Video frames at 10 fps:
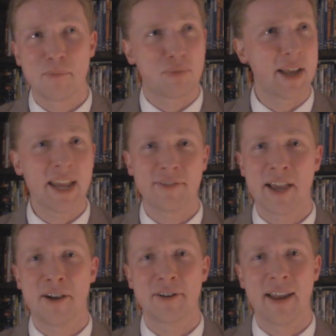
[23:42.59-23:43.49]
Plenty of
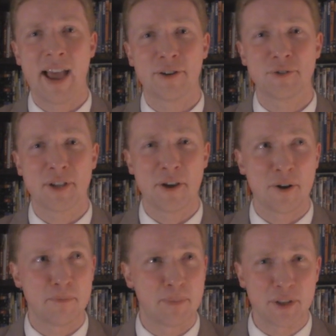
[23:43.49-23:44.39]
talented actors
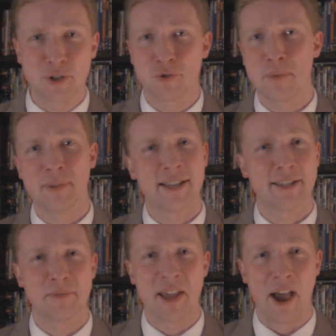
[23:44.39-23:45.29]
here, but the script lets
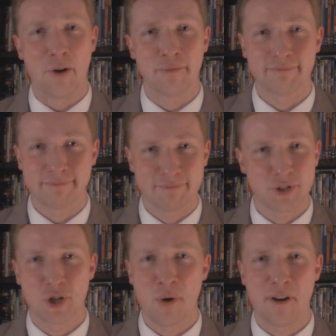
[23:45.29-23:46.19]
them down.
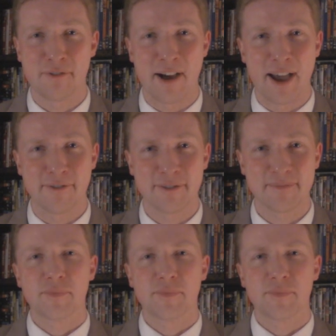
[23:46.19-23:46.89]
2 out of 5.